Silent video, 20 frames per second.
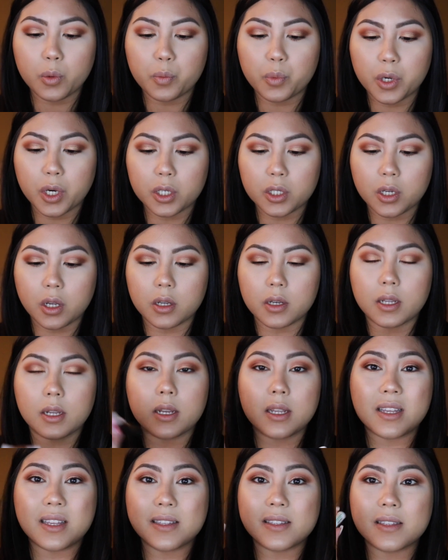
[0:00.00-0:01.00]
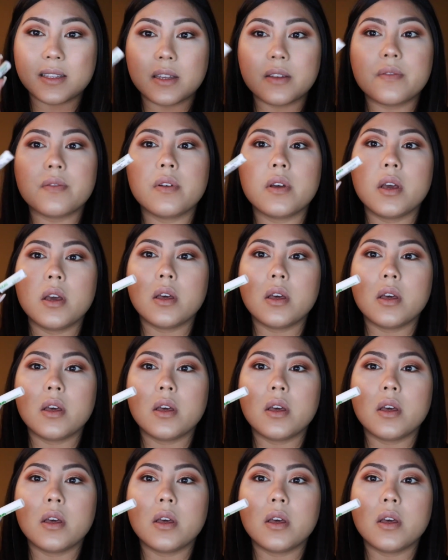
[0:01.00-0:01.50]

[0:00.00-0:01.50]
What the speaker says: brush on adhesive.